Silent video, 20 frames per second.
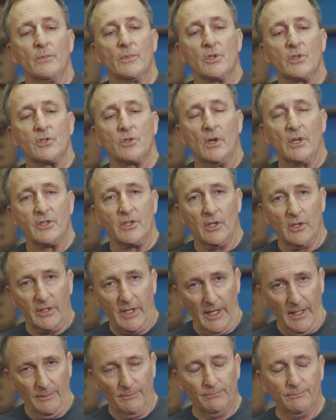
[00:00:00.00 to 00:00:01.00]
So I said,
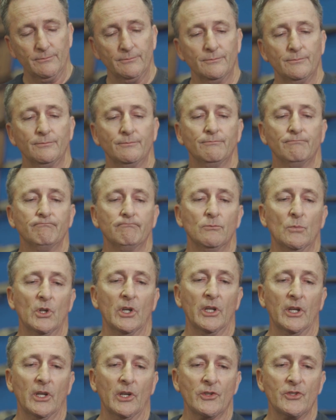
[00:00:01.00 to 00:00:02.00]
okay, We're
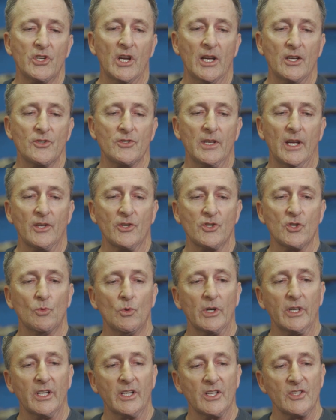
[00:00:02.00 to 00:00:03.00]
going to go change that. So
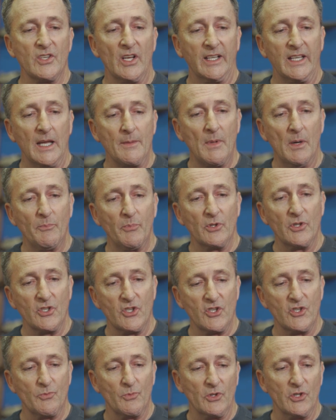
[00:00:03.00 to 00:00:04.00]
what it is, I came up with
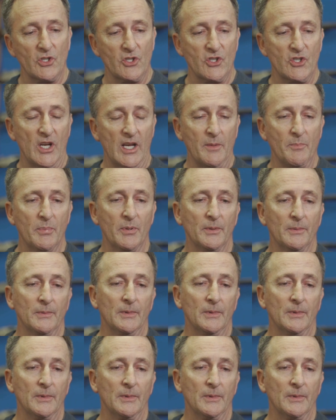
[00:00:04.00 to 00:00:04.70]
this shape,